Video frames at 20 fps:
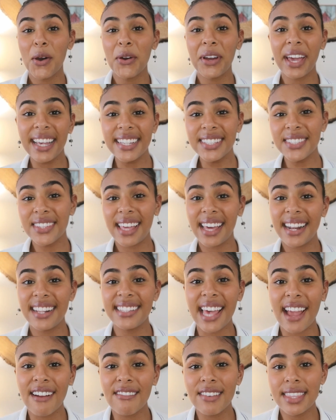Okay, so that is
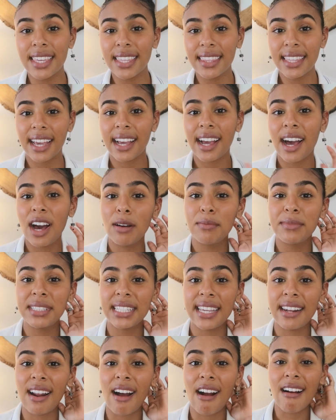everything that comes
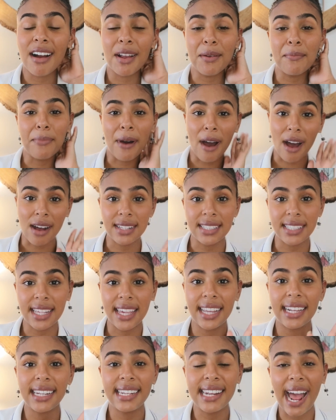in our
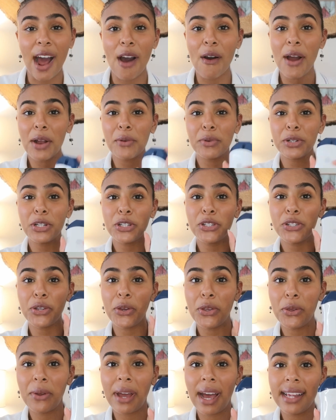unboxing. Now I want to show
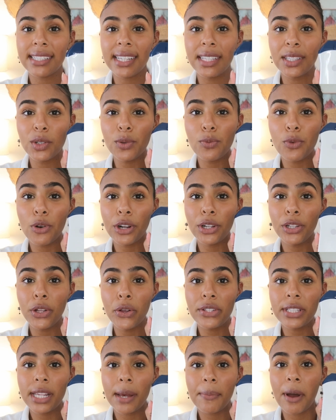you guys a little more
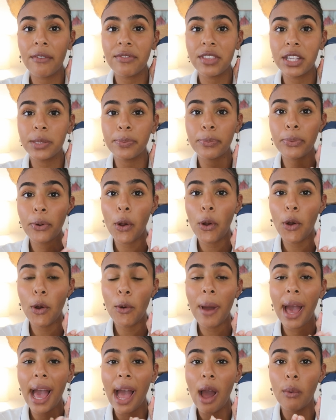close-up of this
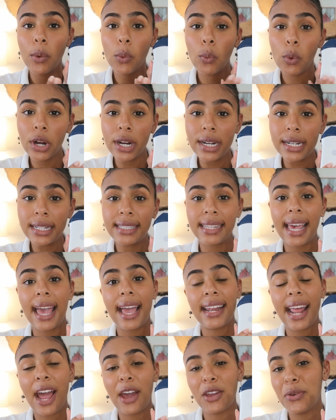probe, how it works,
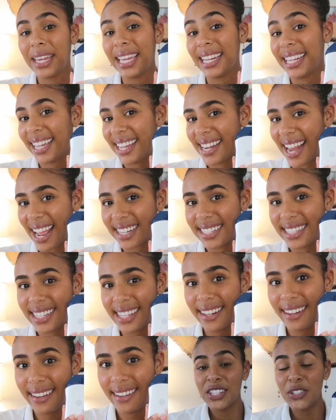and how you can connect
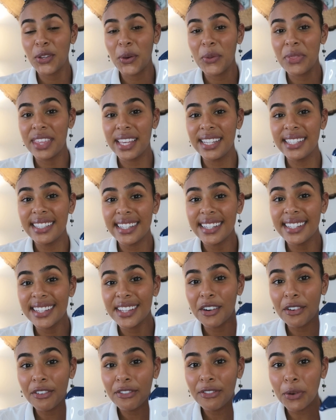it. So this is
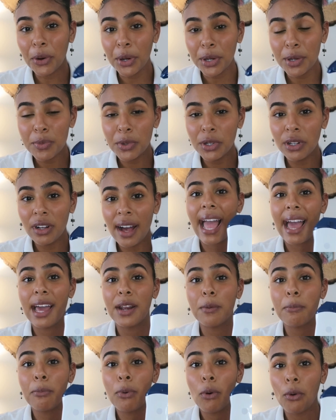an affordable
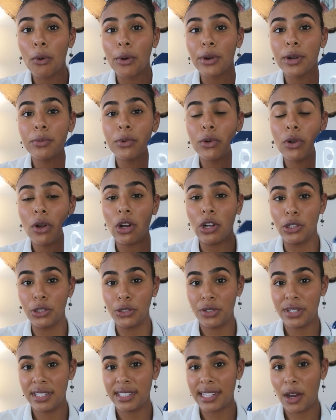and portable
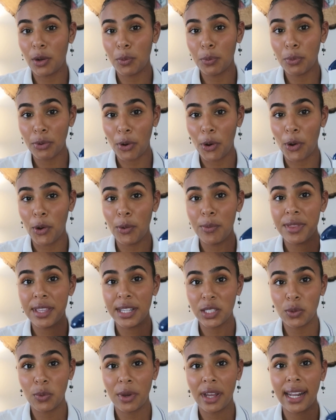ultrasound probe.
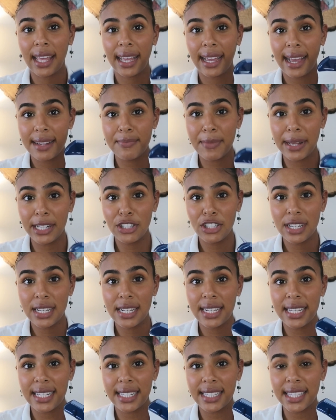This one, like I
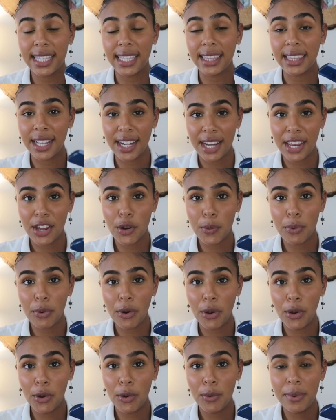mentioned, is the Linear
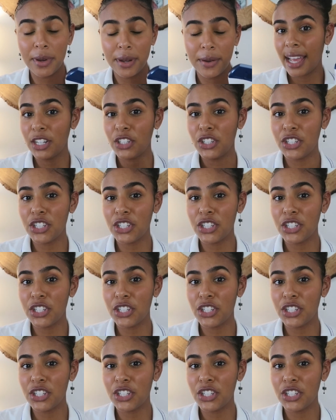probe. And